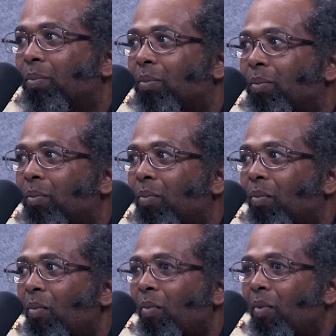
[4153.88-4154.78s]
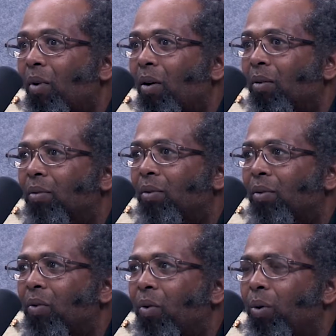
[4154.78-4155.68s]
strain of marijuana in
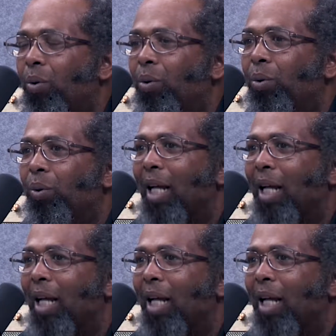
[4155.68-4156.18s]
2014?